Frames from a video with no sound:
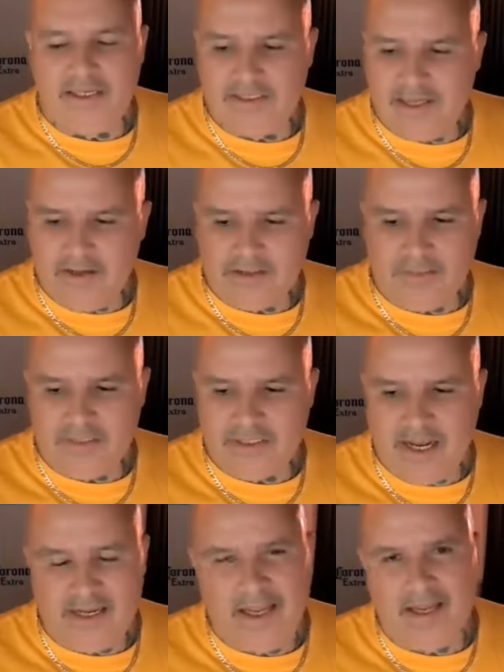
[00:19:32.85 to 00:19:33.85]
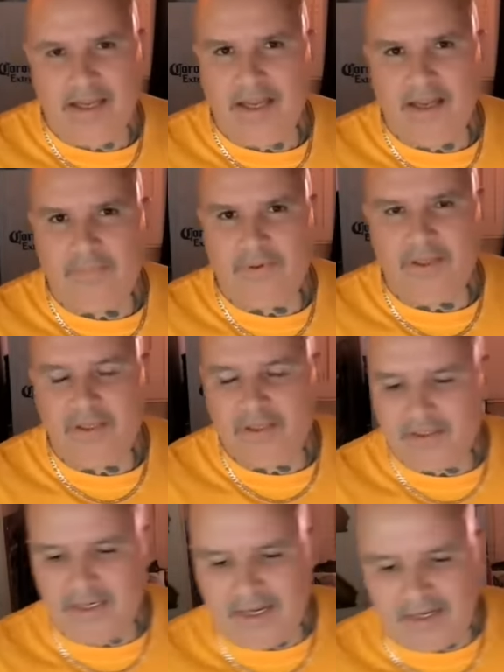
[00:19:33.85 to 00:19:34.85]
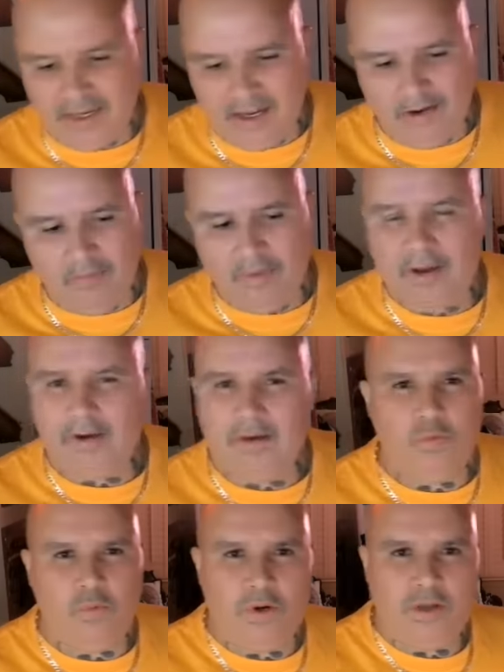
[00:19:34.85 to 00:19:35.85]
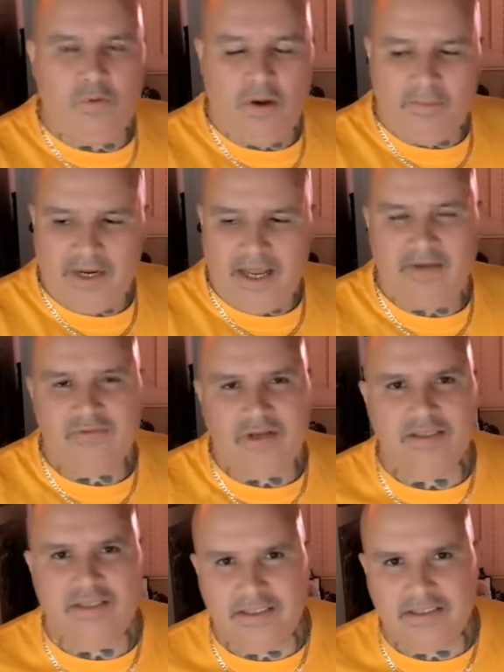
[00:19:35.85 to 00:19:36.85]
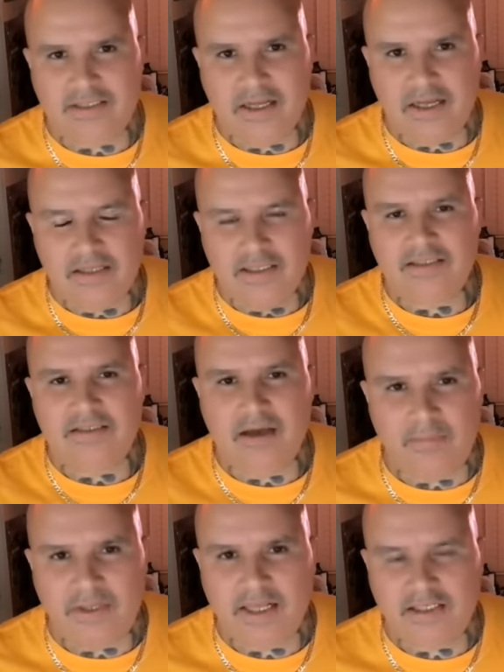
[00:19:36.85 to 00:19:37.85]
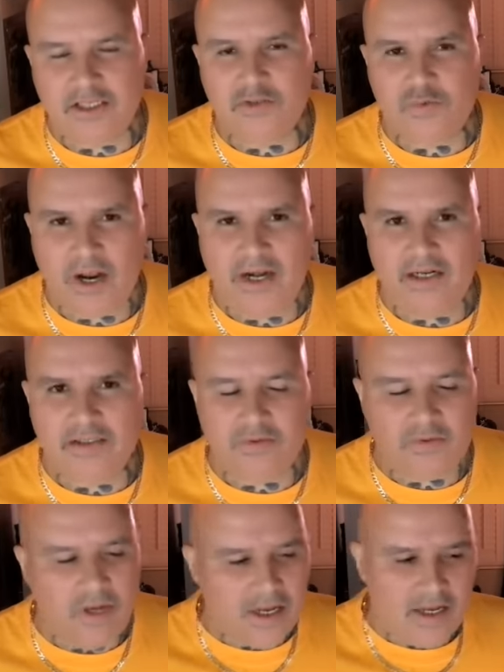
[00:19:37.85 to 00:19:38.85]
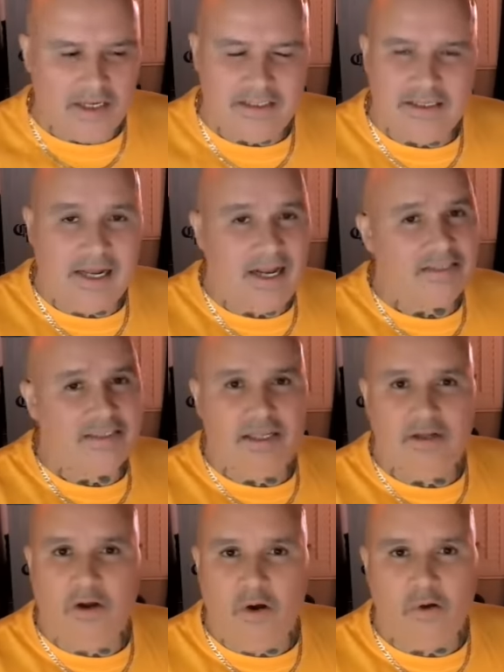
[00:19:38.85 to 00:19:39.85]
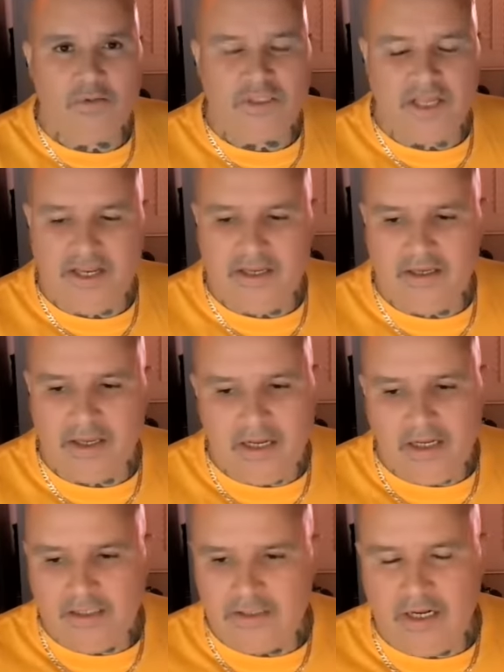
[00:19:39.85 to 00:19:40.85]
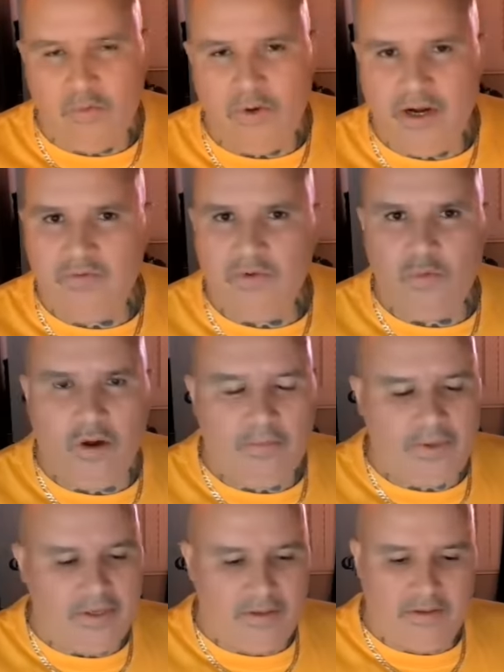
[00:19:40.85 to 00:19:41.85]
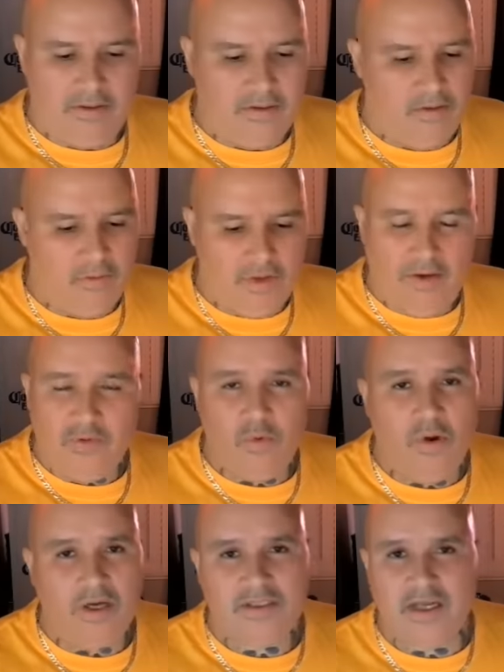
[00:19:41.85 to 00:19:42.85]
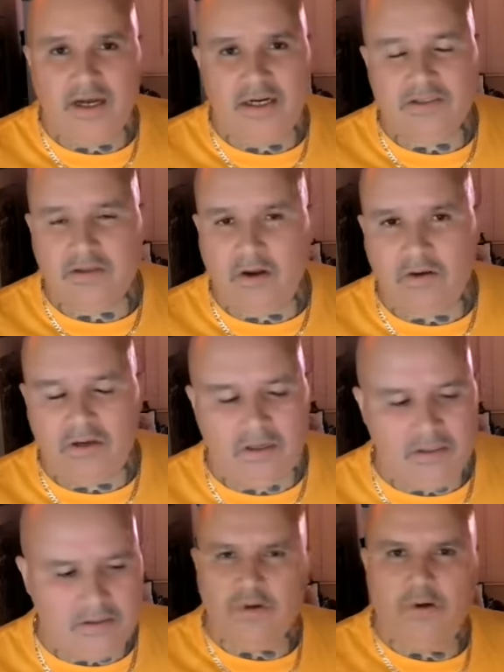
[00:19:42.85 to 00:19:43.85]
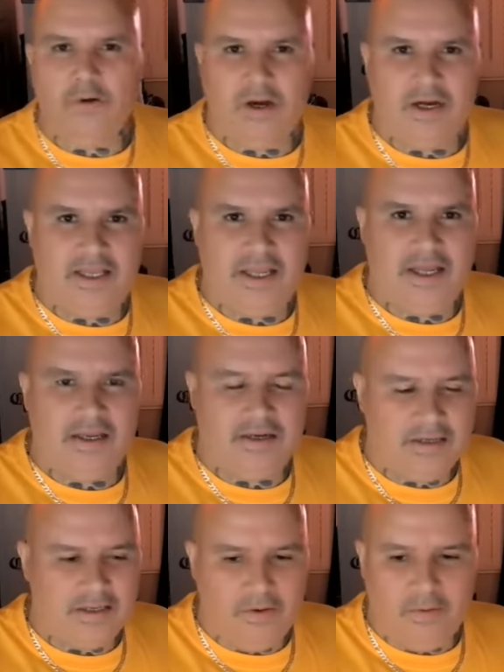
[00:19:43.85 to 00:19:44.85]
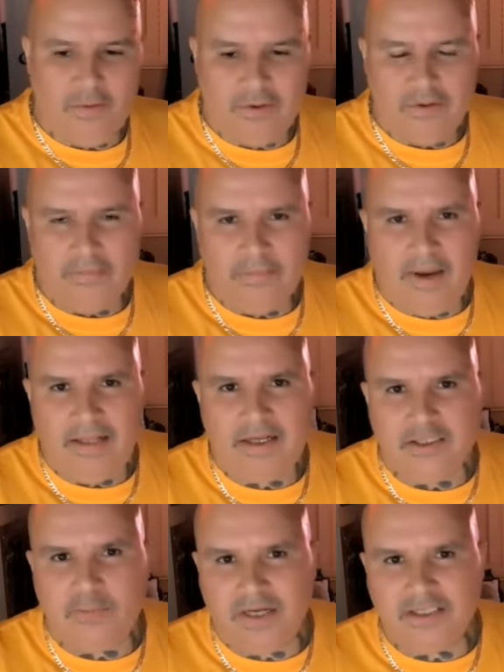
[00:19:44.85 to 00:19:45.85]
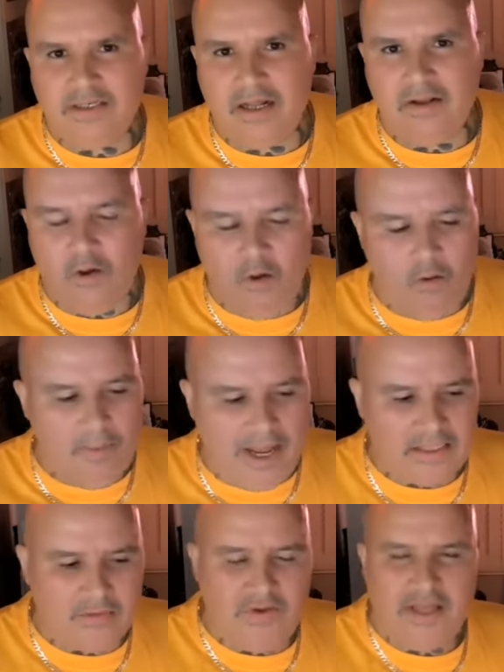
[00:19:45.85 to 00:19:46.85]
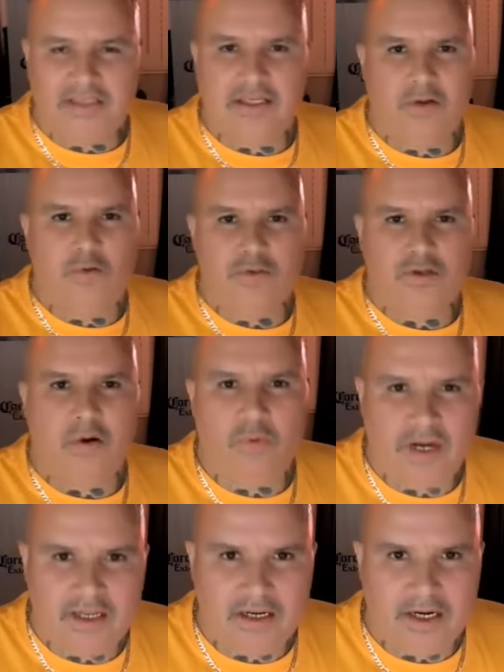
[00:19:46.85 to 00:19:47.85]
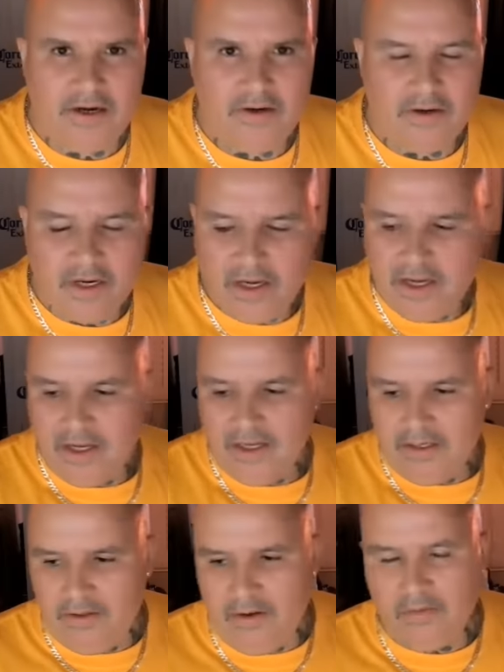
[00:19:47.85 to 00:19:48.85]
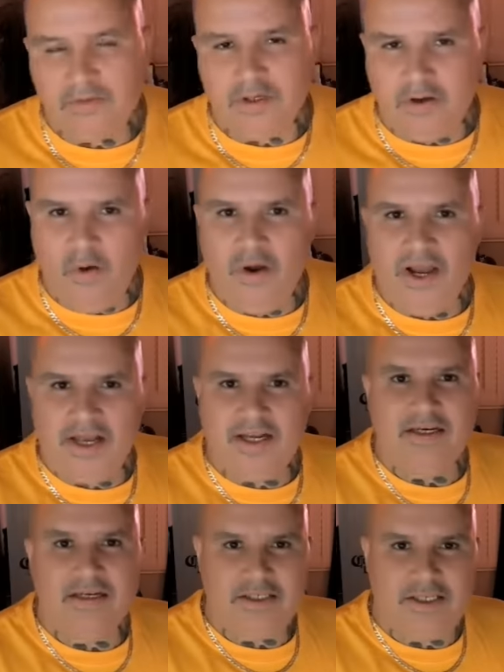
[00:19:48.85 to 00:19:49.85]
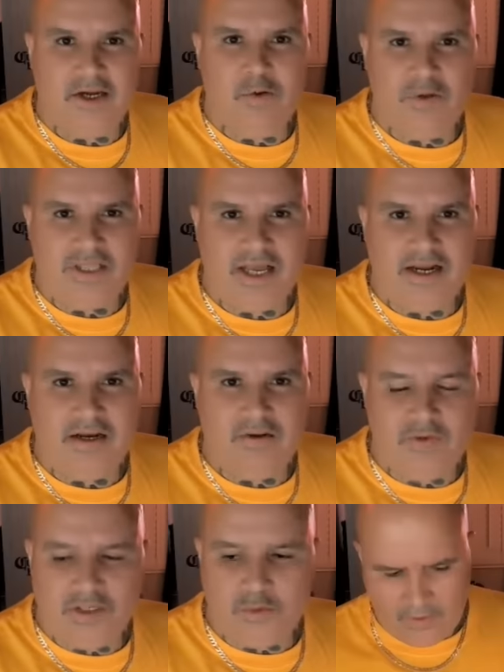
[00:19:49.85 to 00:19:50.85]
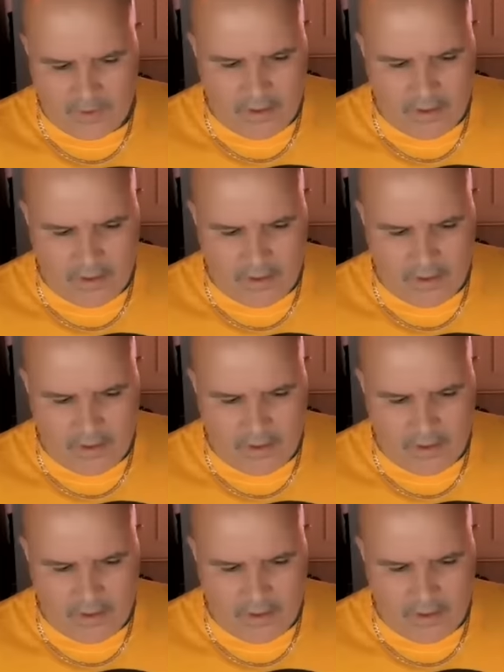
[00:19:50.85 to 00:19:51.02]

He tells him, he's like, hey, hey, P. He's like, hey, old man, what do you want me to have done to this this dummy that just ran into you? He's like, I seen the whole thing. He's like, whatever you want me to, you know, whatever you want done, it's all good. So again, you know, by the expression on the old man's face, it was already clear, you know, to go ahead and deal with that individual.